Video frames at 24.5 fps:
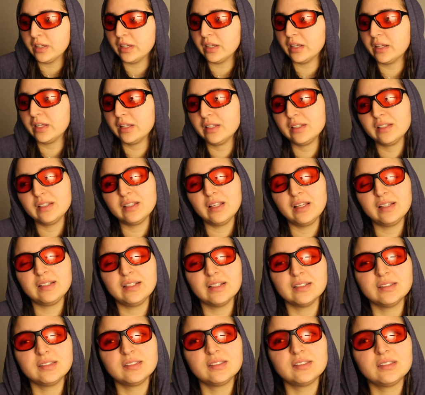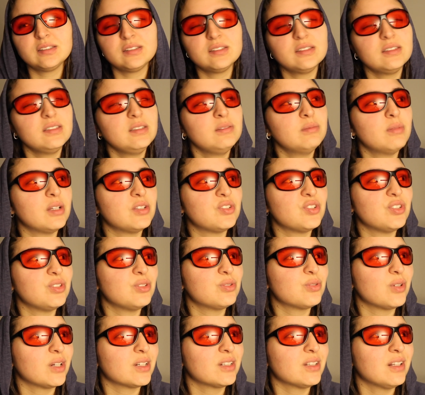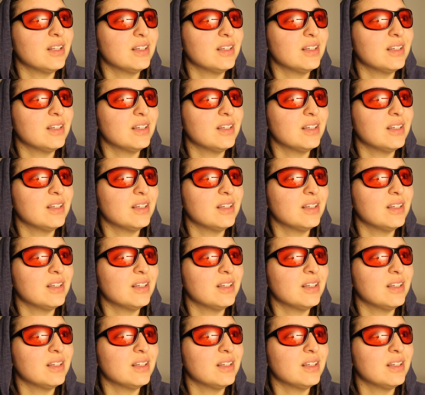And I guess Imagine